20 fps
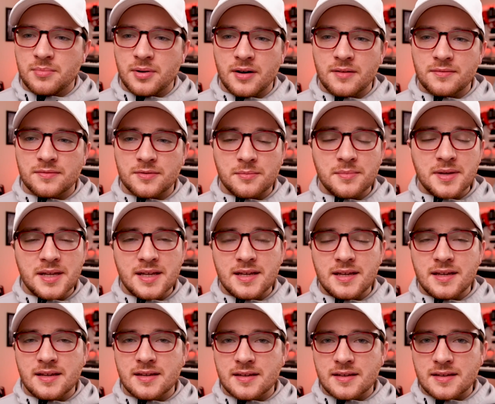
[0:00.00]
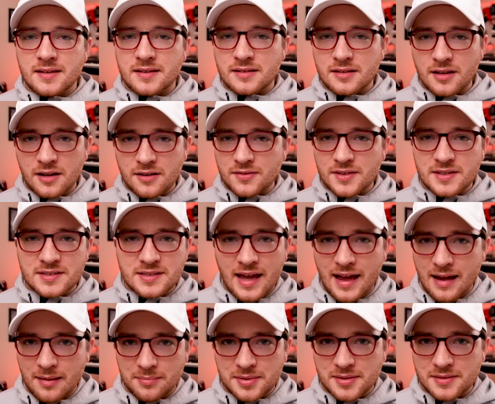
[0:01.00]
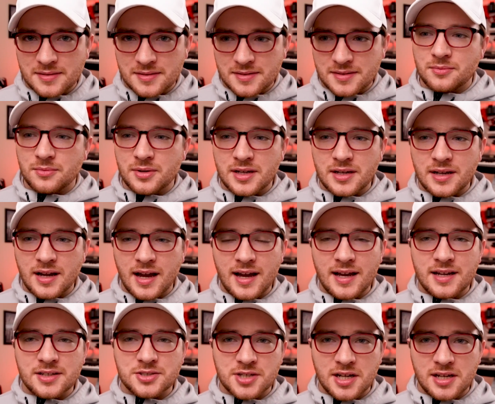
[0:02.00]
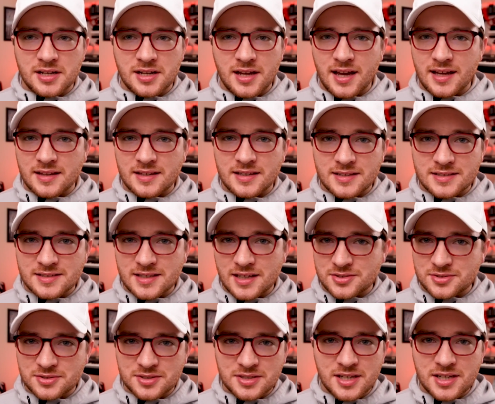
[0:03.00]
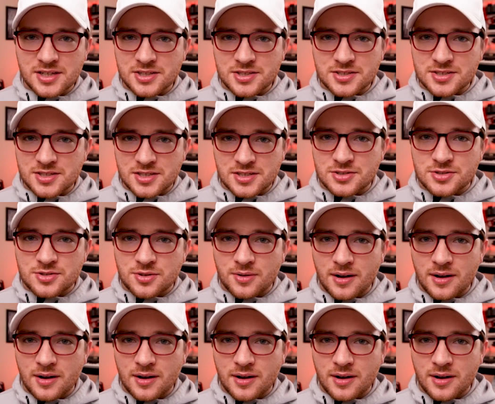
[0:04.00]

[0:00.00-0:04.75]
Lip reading: But for me, none of this happened. When I tried to add the accessory, it just didn't show